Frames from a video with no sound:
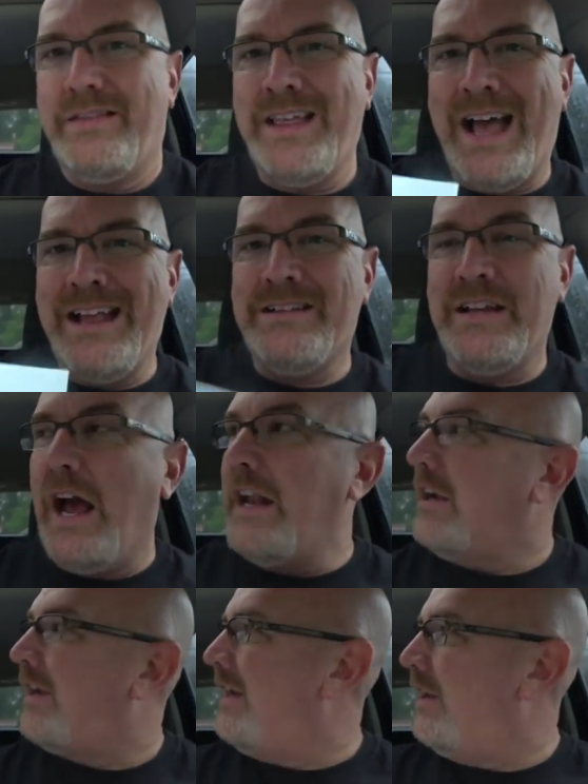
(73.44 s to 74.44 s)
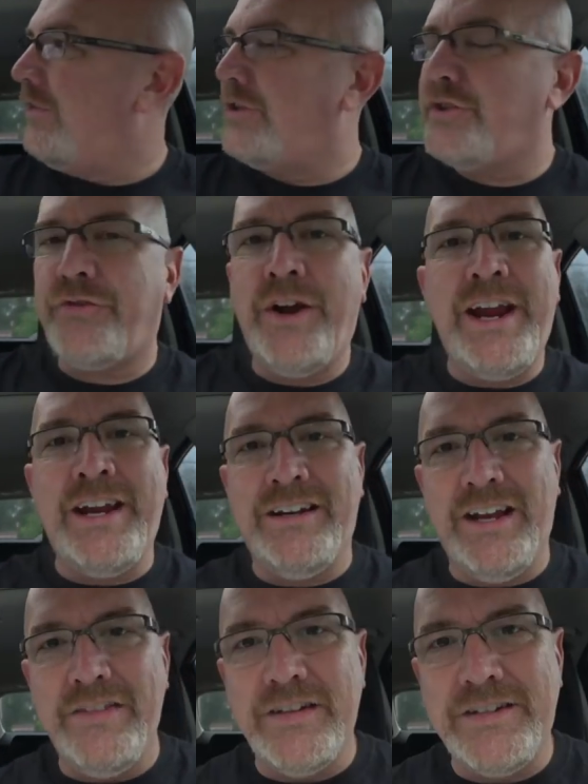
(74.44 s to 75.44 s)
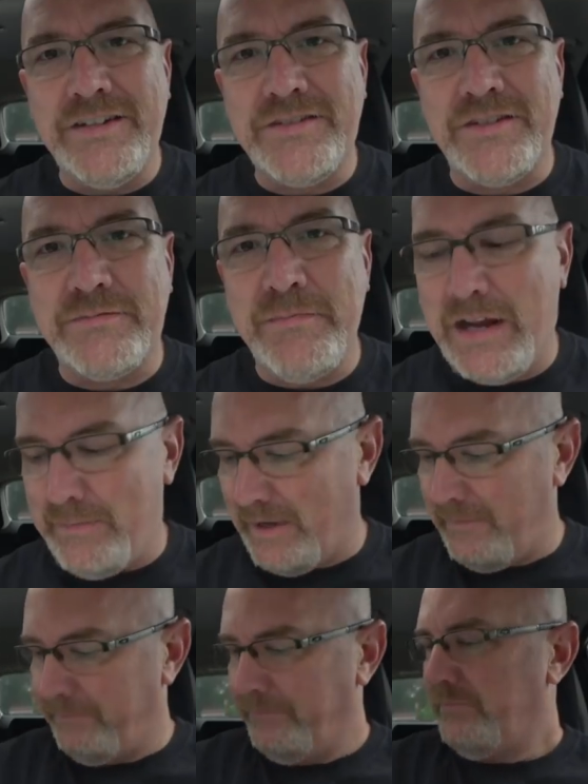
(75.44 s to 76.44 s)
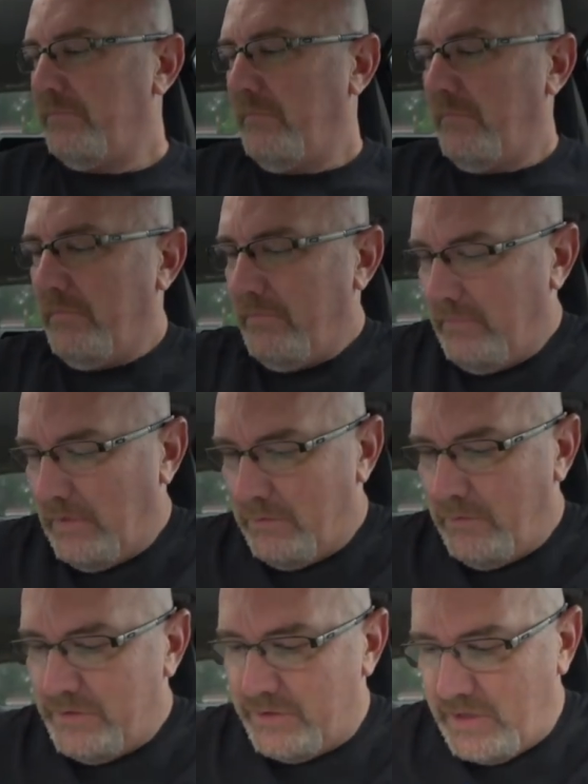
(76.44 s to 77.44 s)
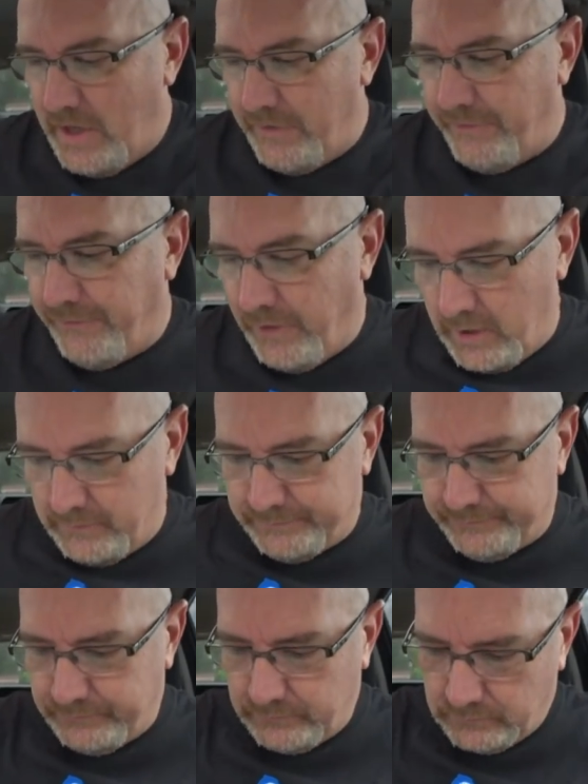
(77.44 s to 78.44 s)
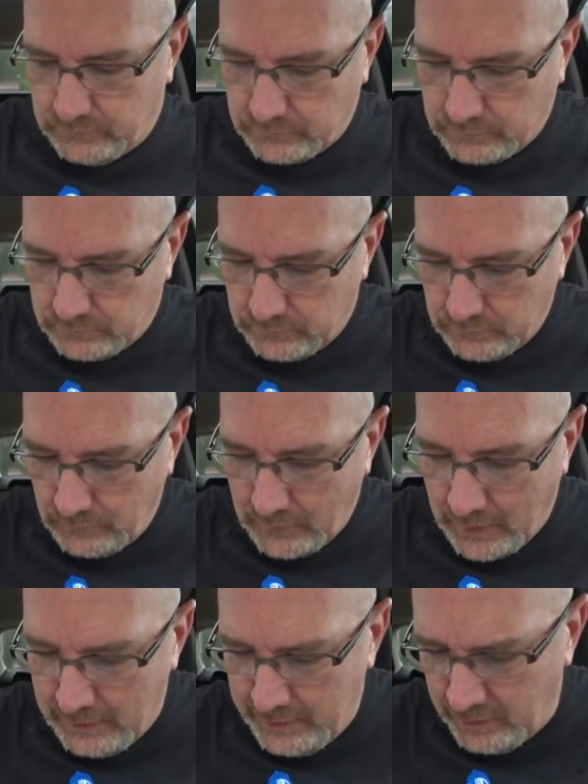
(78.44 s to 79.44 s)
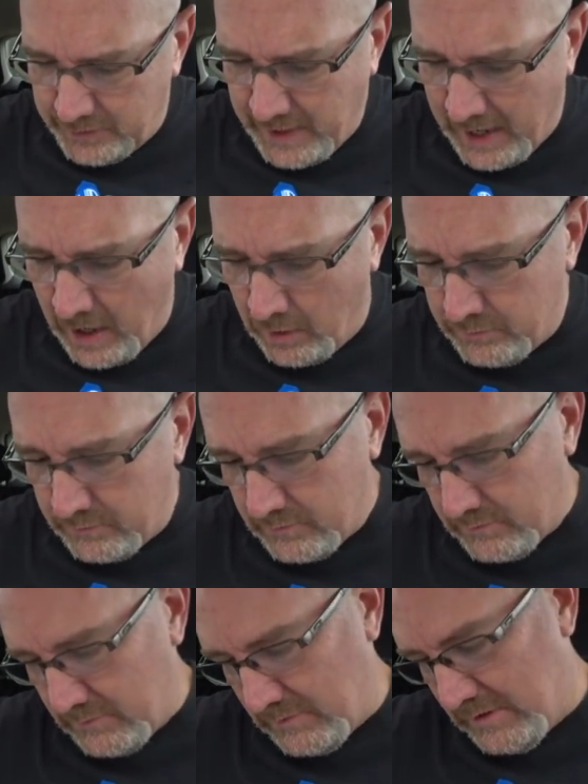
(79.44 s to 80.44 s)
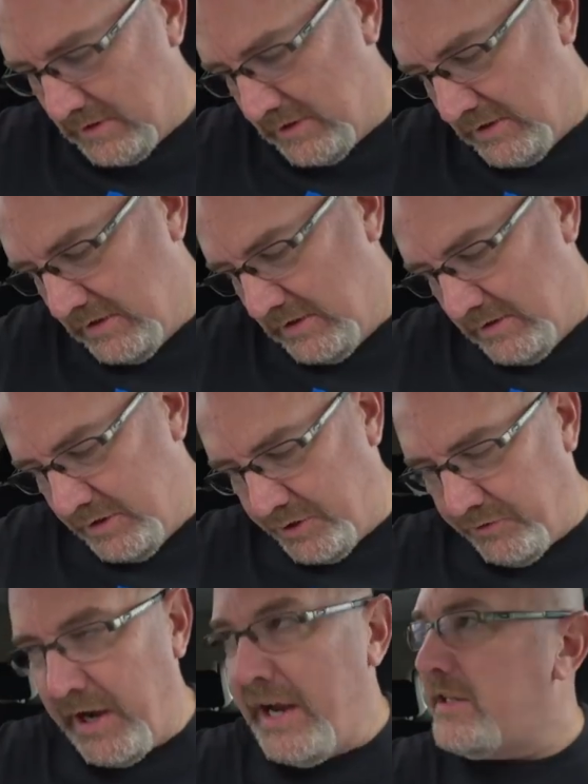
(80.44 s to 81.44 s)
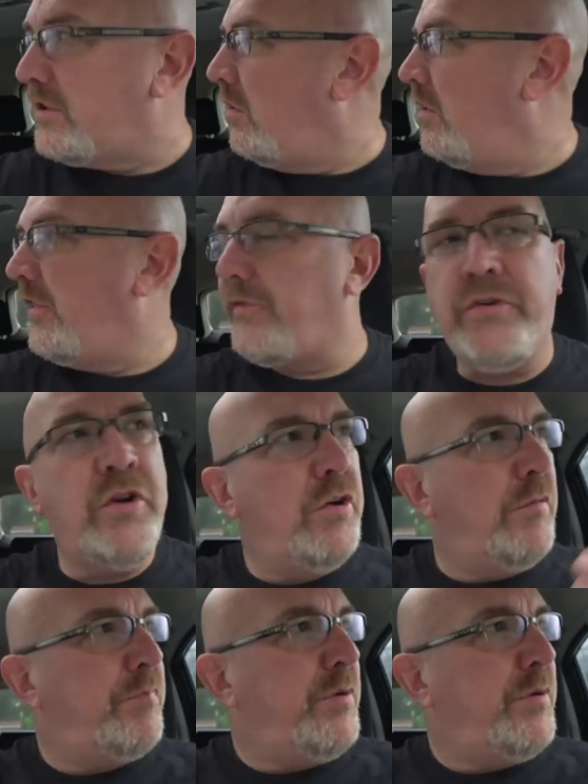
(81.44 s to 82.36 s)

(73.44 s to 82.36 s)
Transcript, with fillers: That is, and you can hear the train in the distance maybe, which is kind of fun. Little town, trains going through,